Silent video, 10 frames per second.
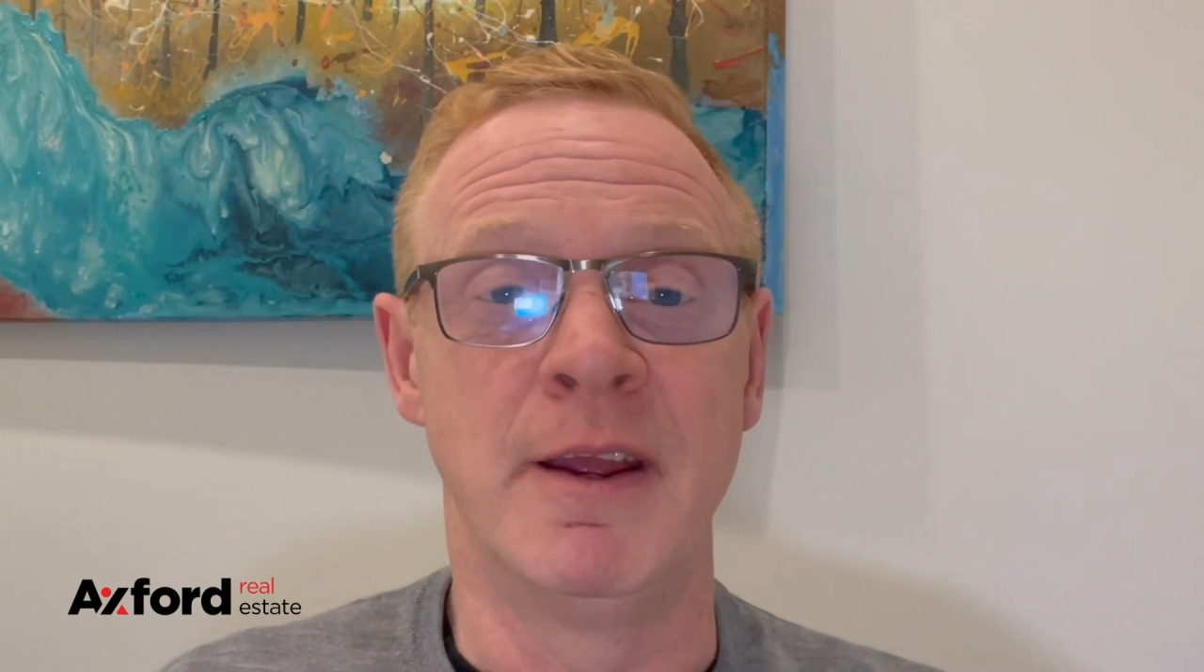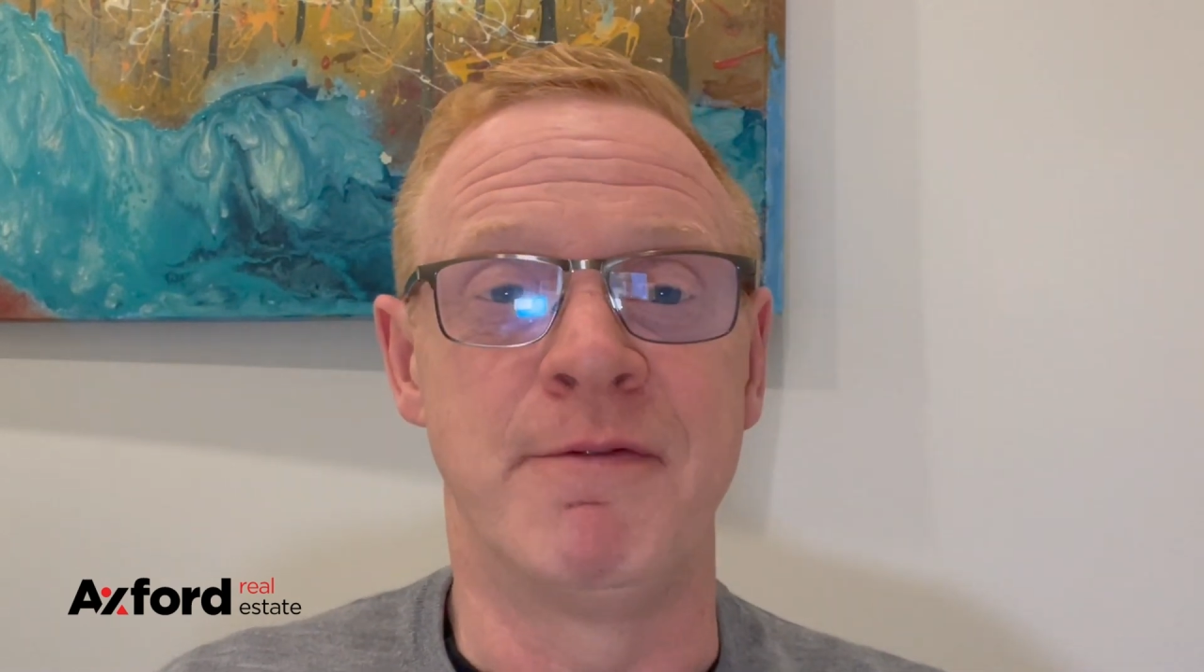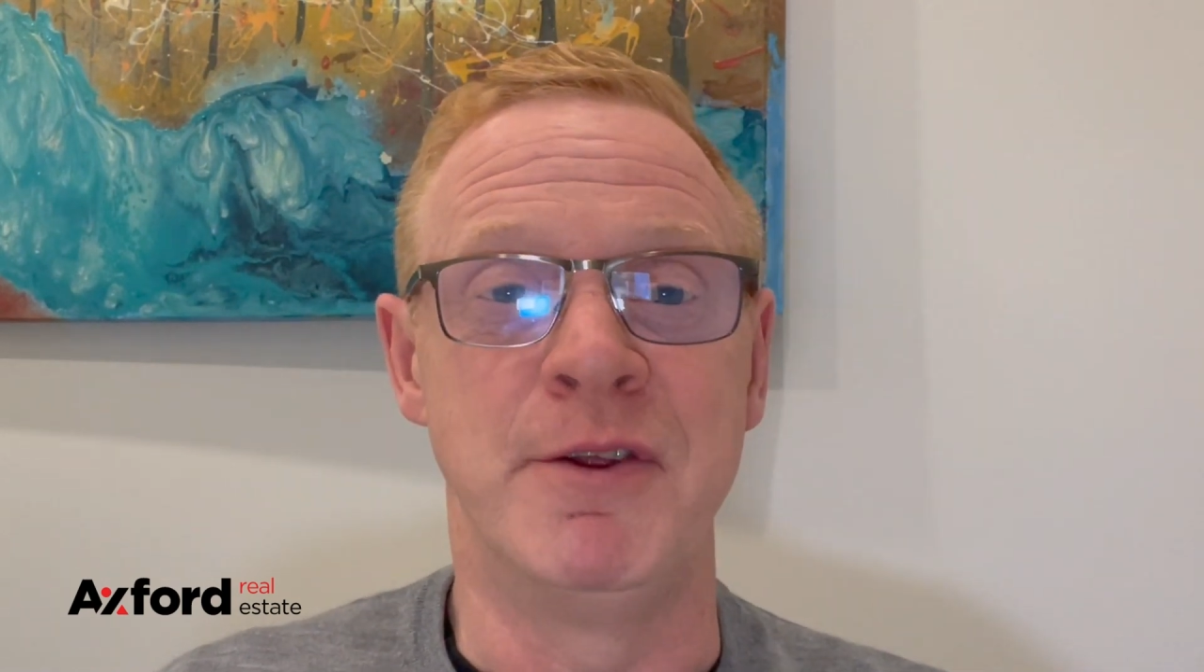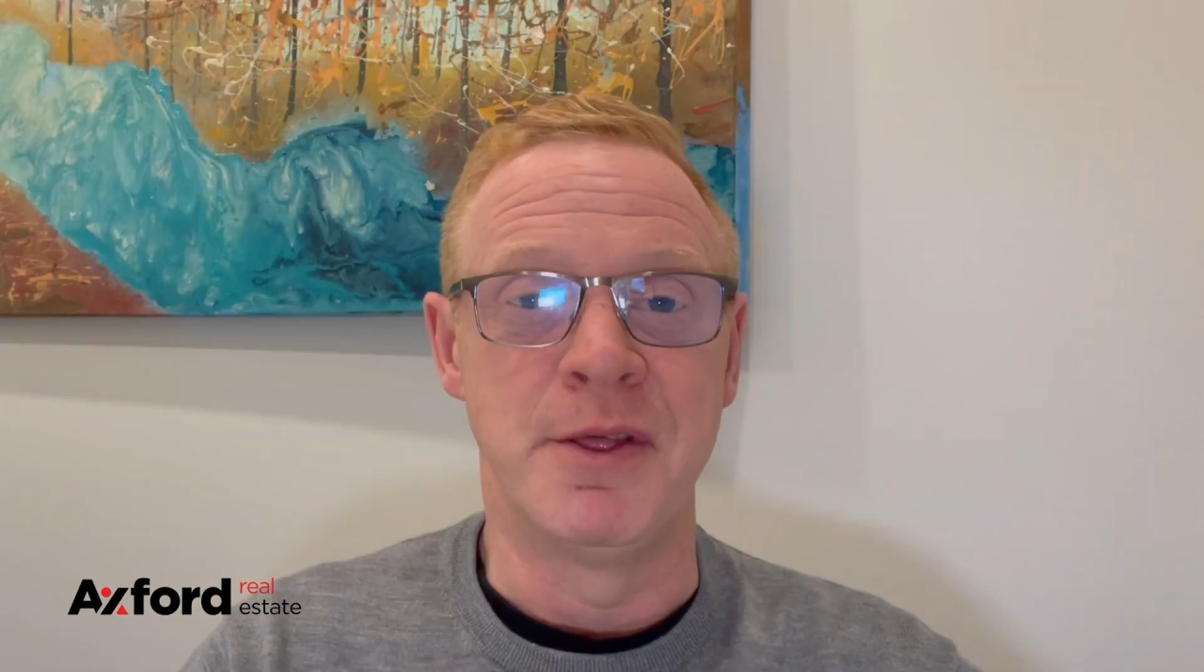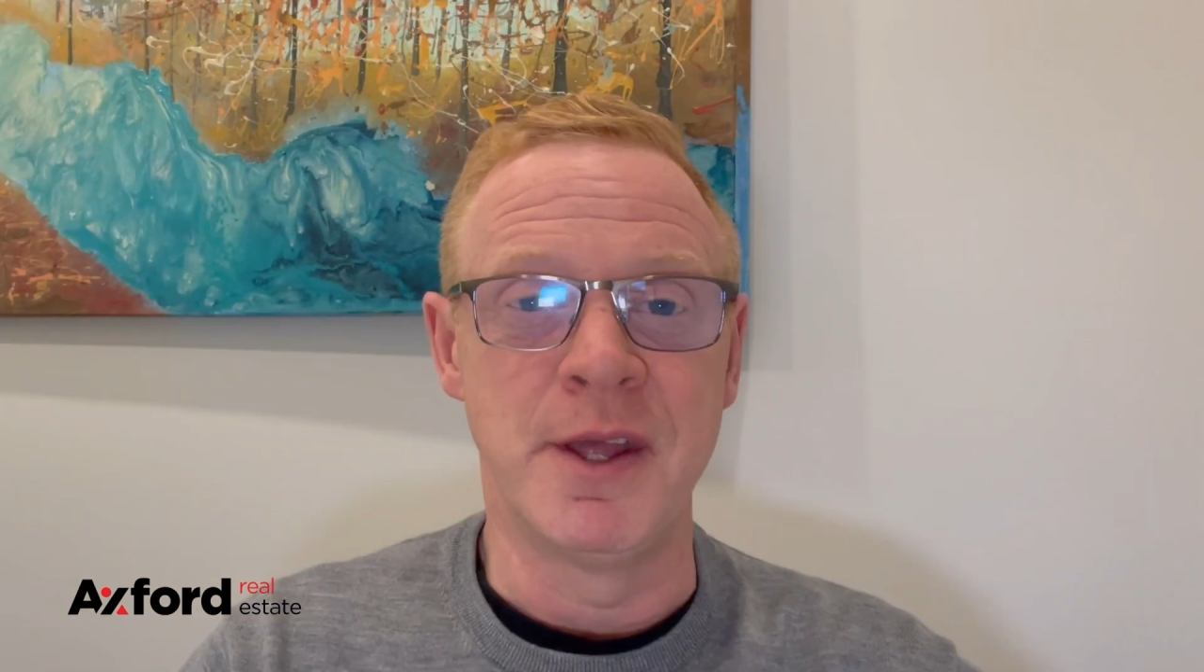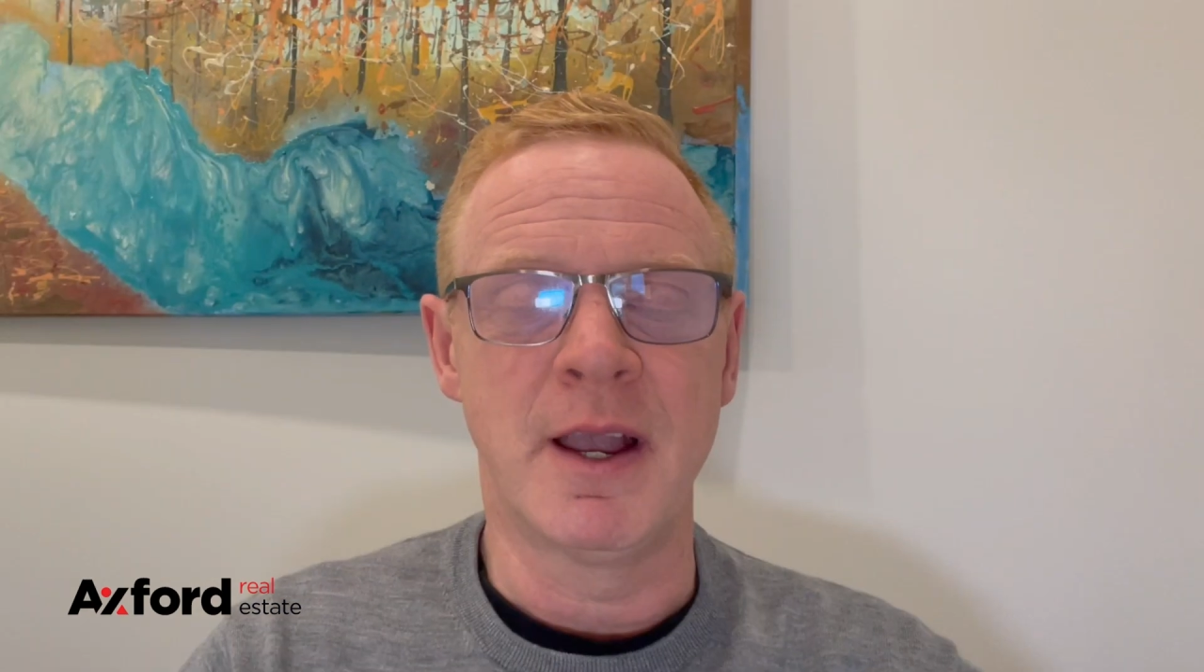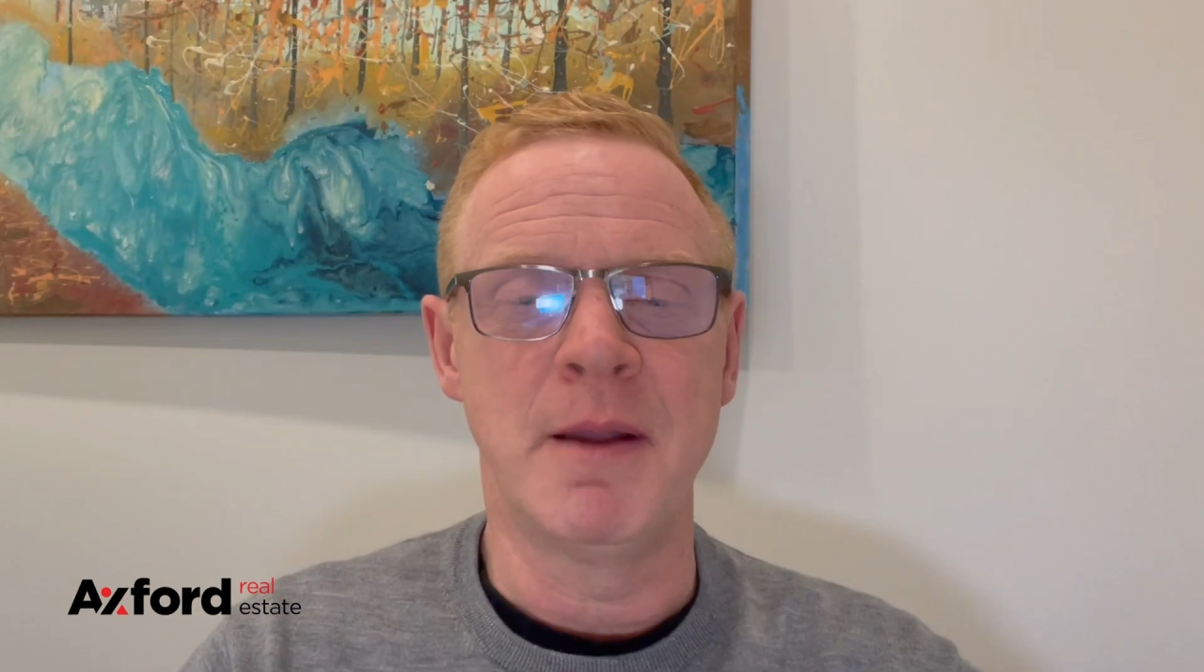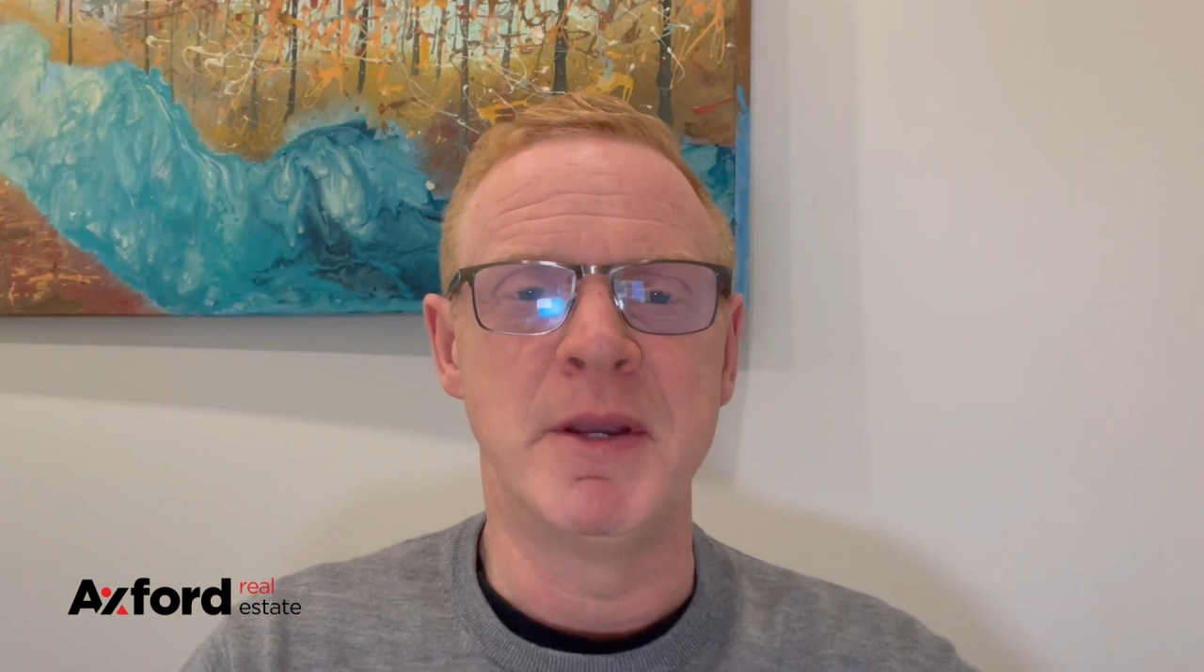If you think I